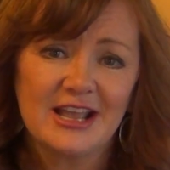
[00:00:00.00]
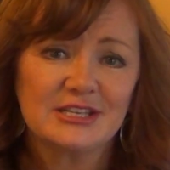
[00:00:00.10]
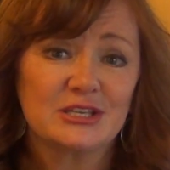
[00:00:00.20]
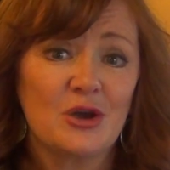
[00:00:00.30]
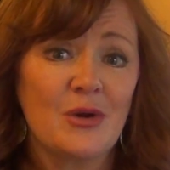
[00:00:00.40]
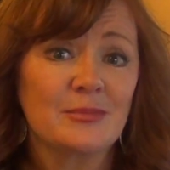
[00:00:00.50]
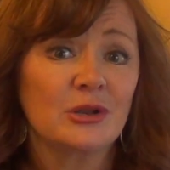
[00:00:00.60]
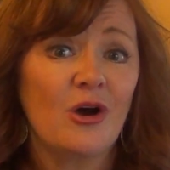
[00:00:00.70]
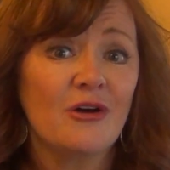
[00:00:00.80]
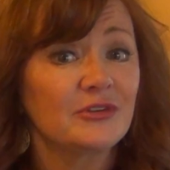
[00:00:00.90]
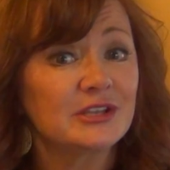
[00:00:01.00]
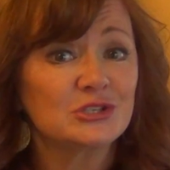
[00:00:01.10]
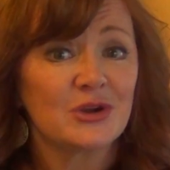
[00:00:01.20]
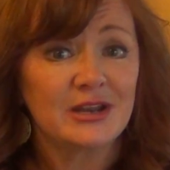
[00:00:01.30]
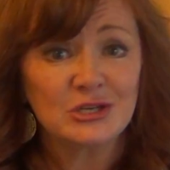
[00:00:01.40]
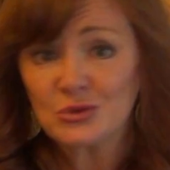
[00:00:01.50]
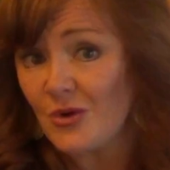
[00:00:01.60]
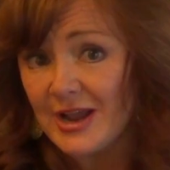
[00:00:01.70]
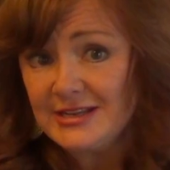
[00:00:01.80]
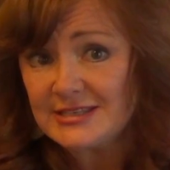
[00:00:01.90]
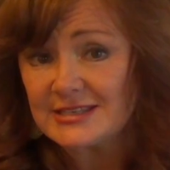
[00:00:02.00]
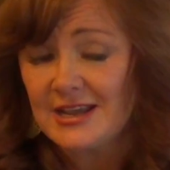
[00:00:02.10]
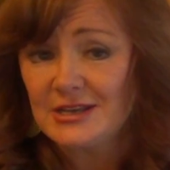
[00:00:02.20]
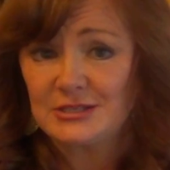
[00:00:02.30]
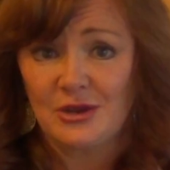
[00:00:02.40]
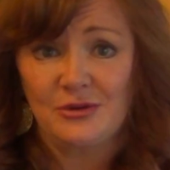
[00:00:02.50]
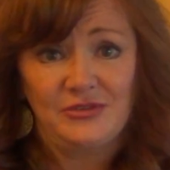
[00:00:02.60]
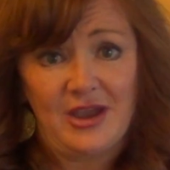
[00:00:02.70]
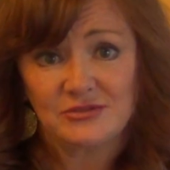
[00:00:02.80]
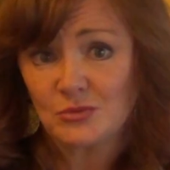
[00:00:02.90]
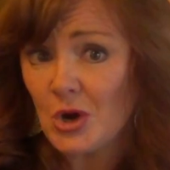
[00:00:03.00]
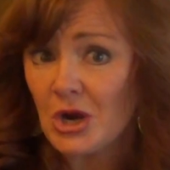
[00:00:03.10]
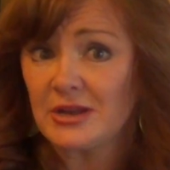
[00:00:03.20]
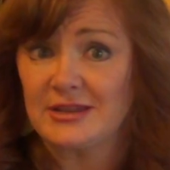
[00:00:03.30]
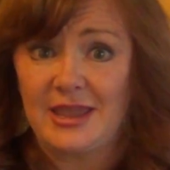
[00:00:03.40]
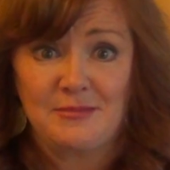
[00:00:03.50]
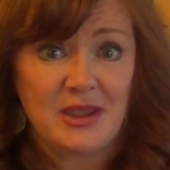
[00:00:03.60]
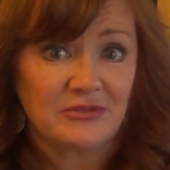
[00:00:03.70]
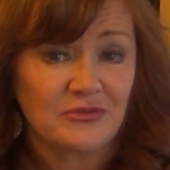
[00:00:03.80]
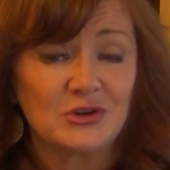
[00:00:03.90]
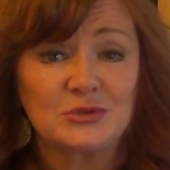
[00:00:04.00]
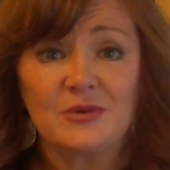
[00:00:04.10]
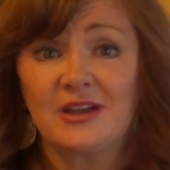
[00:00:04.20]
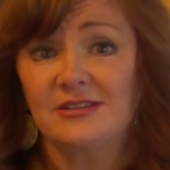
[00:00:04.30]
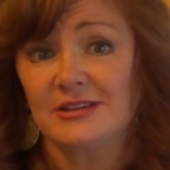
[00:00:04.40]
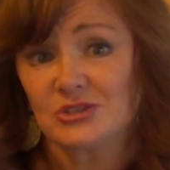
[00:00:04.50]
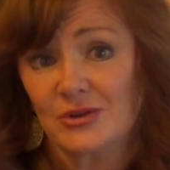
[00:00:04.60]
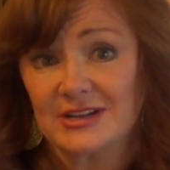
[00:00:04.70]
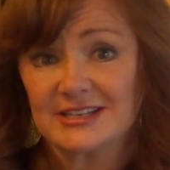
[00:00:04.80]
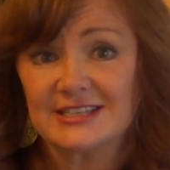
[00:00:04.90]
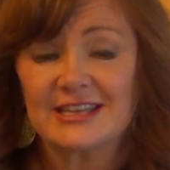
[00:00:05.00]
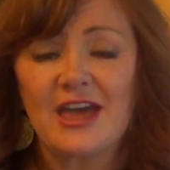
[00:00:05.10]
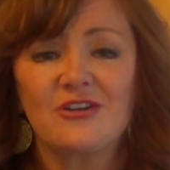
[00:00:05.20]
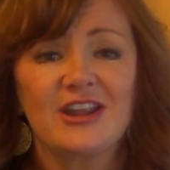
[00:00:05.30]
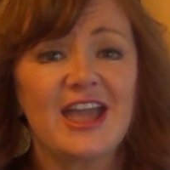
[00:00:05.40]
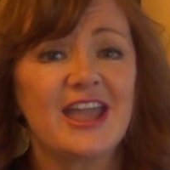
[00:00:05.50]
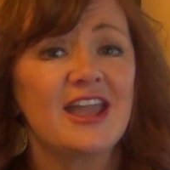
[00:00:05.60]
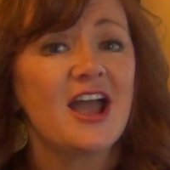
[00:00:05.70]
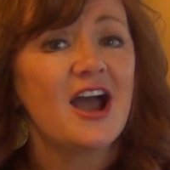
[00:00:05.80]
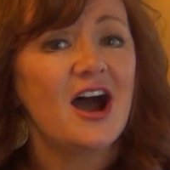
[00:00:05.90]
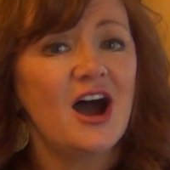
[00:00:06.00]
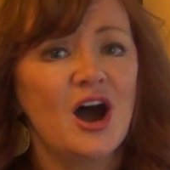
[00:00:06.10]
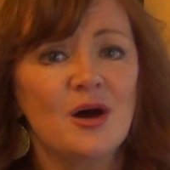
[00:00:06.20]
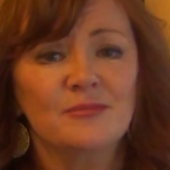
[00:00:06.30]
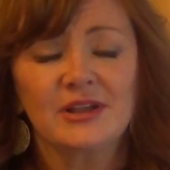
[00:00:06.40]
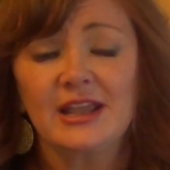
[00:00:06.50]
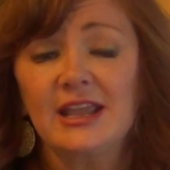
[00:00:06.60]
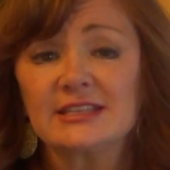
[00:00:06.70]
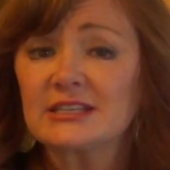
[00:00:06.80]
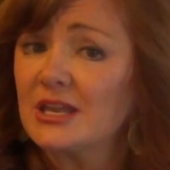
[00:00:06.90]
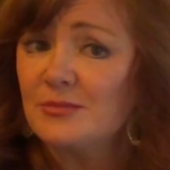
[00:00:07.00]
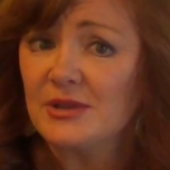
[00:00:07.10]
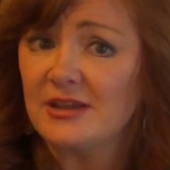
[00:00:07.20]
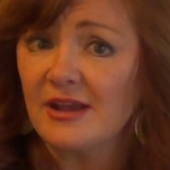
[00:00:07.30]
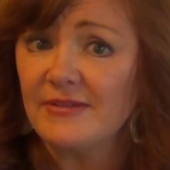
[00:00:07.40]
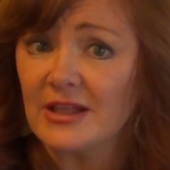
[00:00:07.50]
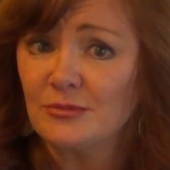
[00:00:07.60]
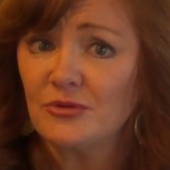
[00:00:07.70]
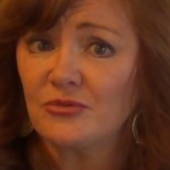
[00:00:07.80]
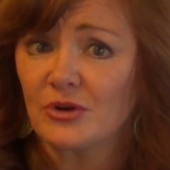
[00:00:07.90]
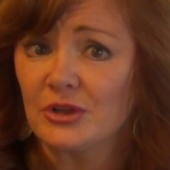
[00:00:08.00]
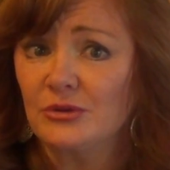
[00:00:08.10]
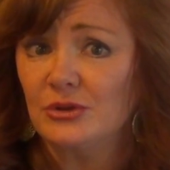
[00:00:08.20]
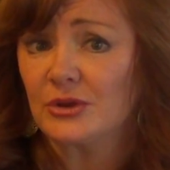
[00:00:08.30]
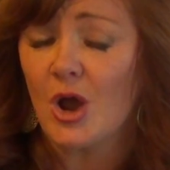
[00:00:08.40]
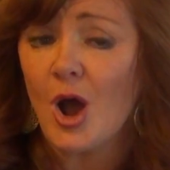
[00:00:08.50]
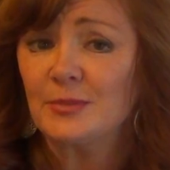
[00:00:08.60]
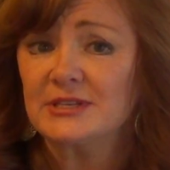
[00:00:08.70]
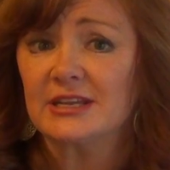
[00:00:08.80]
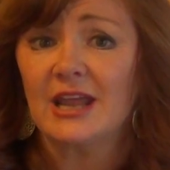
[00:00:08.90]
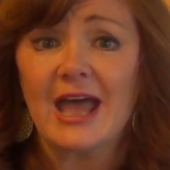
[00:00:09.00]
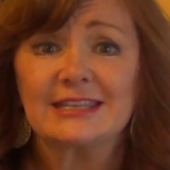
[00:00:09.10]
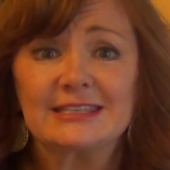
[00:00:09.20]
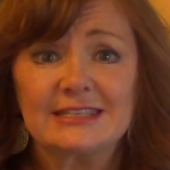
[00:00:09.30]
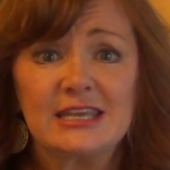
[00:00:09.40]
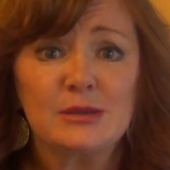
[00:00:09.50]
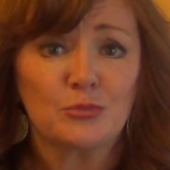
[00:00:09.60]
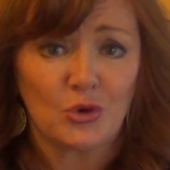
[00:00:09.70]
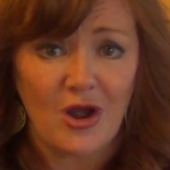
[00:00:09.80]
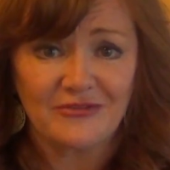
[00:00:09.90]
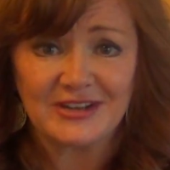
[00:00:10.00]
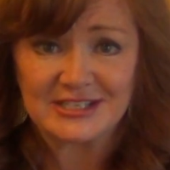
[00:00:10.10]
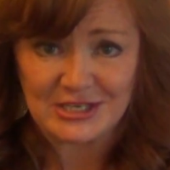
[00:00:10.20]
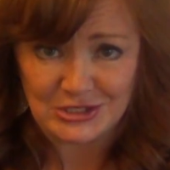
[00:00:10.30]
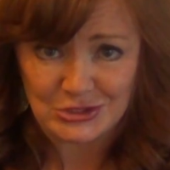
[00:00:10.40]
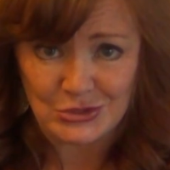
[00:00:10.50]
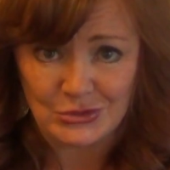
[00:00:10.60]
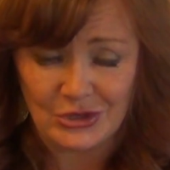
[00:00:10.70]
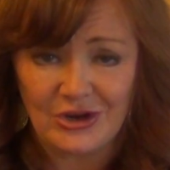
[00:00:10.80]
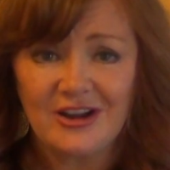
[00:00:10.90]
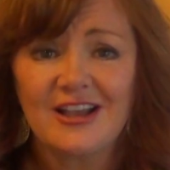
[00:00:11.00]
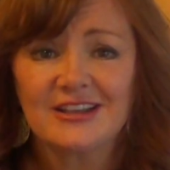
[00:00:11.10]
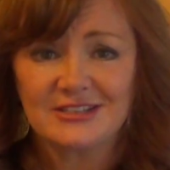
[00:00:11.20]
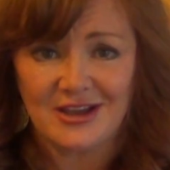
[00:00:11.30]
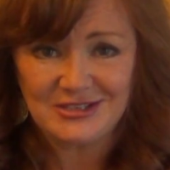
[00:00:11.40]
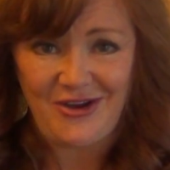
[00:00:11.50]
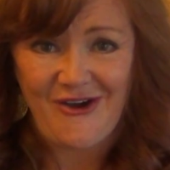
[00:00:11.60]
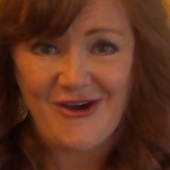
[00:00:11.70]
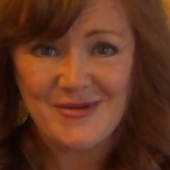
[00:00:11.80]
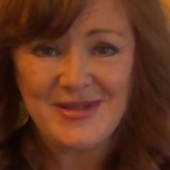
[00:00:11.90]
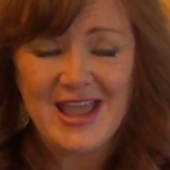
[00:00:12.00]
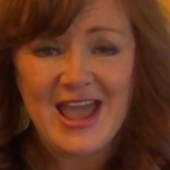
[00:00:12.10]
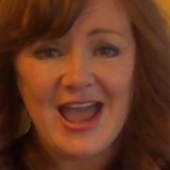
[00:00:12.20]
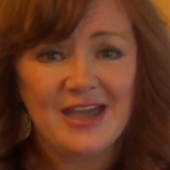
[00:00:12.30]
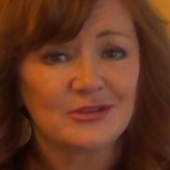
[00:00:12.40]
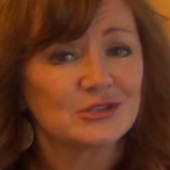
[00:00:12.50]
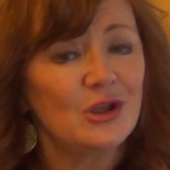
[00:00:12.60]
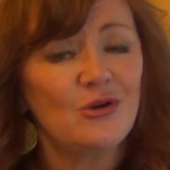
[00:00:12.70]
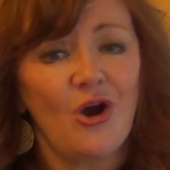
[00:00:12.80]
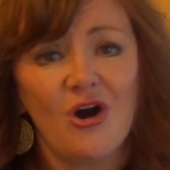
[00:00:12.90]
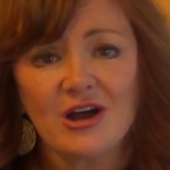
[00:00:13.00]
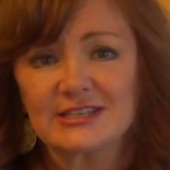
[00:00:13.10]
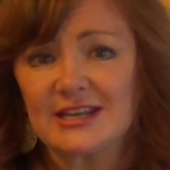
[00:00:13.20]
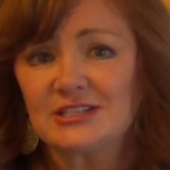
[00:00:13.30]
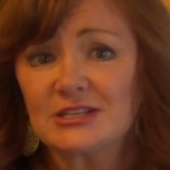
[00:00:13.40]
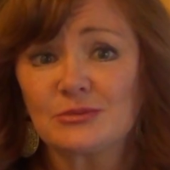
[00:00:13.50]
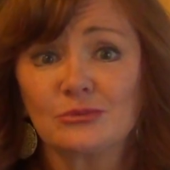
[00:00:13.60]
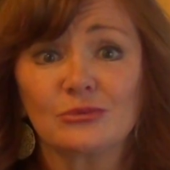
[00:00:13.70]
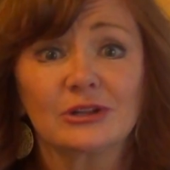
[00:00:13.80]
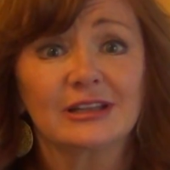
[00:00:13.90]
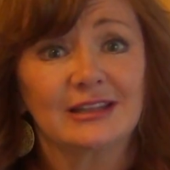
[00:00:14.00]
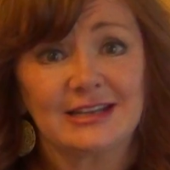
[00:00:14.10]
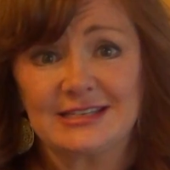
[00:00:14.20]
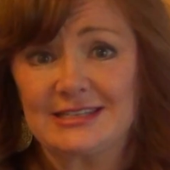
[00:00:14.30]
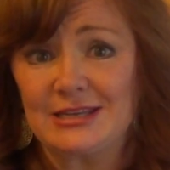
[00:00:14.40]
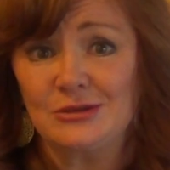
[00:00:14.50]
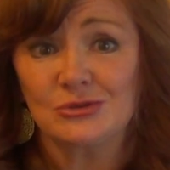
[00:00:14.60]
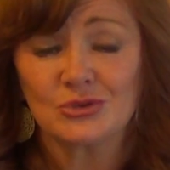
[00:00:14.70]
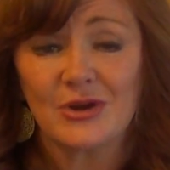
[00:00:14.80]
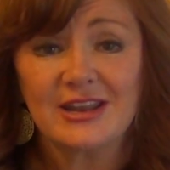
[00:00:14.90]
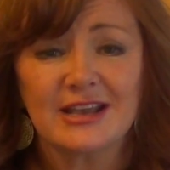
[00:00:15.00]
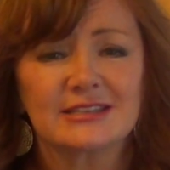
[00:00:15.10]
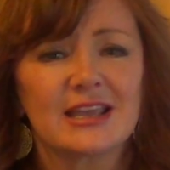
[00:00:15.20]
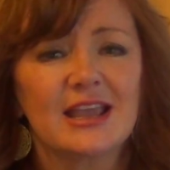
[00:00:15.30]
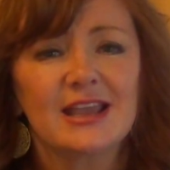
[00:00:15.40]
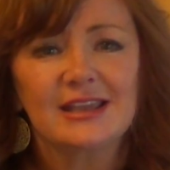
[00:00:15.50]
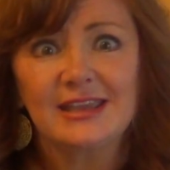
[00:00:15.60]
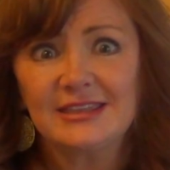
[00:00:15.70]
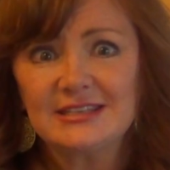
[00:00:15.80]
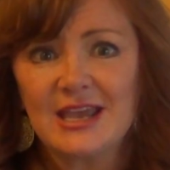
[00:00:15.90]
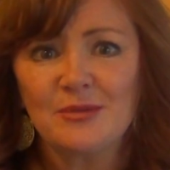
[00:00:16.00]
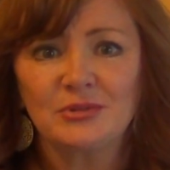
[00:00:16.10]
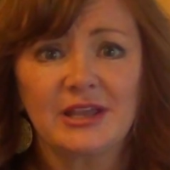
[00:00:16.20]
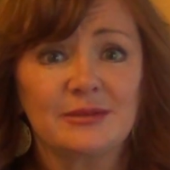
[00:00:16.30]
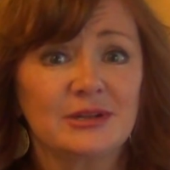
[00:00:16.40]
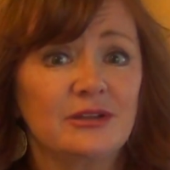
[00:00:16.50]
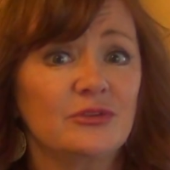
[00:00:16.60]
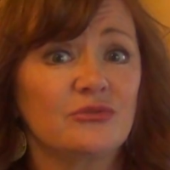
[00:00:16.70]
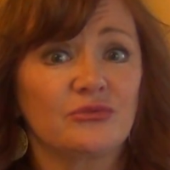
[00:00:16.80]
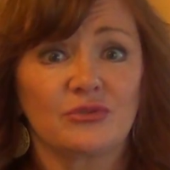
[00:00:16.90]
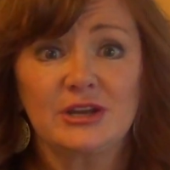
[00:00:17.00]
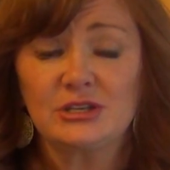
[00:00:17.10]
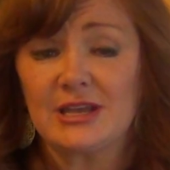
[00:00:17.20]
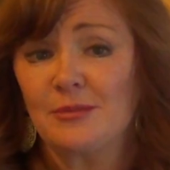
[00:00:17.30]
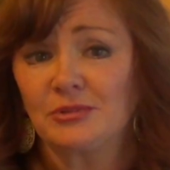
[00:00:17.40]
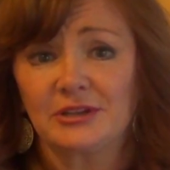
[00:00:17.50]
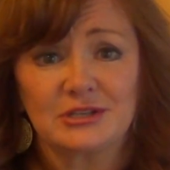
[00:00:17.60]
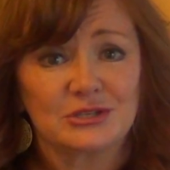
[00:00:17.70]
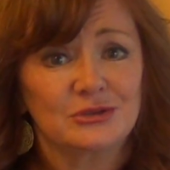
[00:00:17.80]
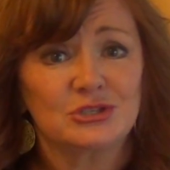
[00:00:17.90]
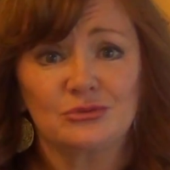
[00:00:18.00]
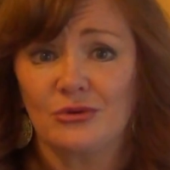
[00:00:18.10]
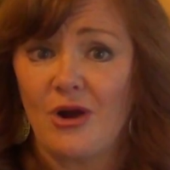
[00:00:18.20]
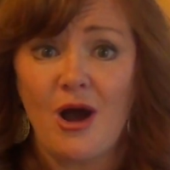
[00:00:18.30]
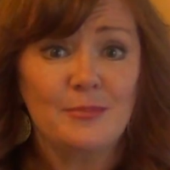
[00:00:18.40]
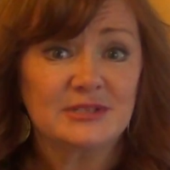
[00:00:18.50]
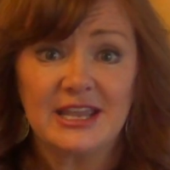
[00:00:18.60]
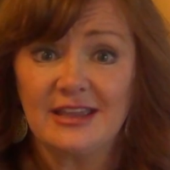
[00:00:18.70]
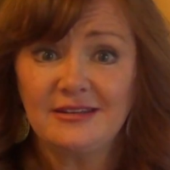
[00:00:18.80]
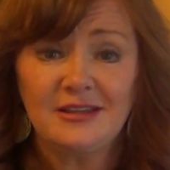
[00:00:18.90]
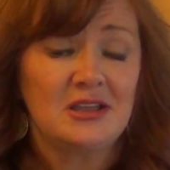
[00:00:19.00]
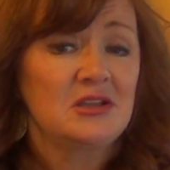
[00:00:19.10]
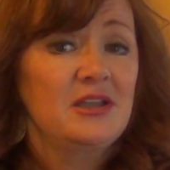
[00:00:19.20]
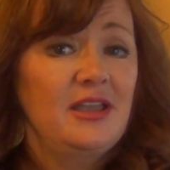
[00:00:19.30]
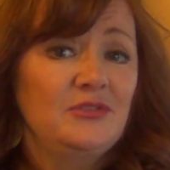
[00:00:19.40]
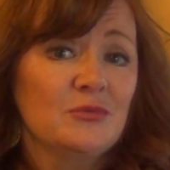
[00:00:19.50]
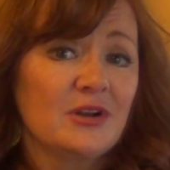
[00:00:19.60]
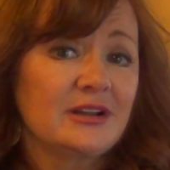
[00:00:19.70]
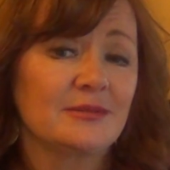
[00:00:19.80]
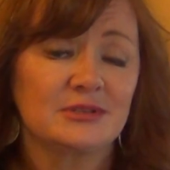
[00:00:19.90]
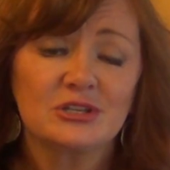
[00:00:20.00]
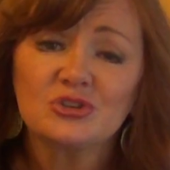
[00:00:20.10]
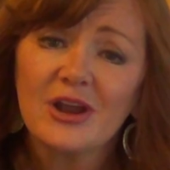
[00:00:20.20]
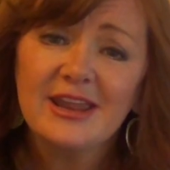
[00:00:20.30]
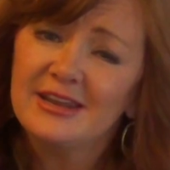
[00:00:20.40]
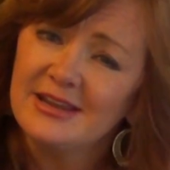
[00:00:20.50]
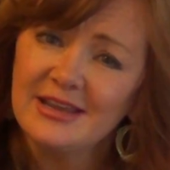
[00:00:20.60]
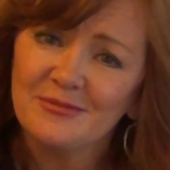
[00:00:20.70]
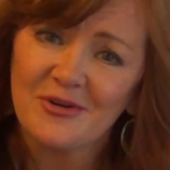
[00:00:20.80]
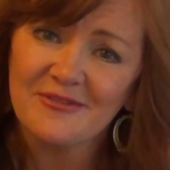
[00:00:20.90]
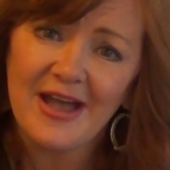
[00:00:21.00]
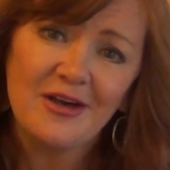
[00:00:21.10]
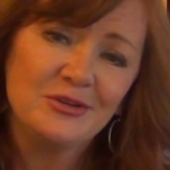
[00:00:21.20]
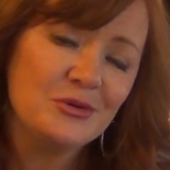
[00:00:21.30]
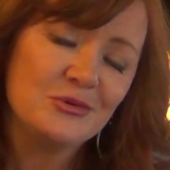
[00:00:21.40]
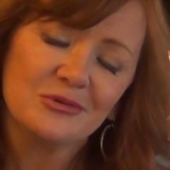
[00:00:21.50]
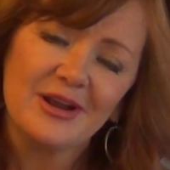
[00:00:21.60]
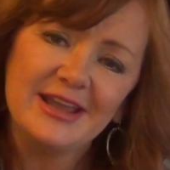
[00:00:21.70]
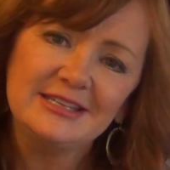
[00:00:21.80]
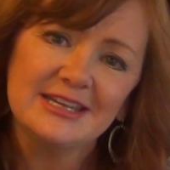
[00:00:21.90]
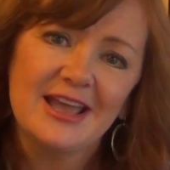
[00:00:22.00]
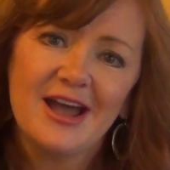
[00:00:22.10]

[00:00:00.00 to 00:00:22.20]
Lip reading: So I'm going to offer this training twice. So if you have to work and you can't make the first one, you can join us on Saturday. It's going to be available for you. You can opt in at seeprofitssooner.com, and there's no cost. I just would really like to see you join us. Get the template. I'm going to give you a free template as soon as you opt in. If you want to come to the training and get more value, great.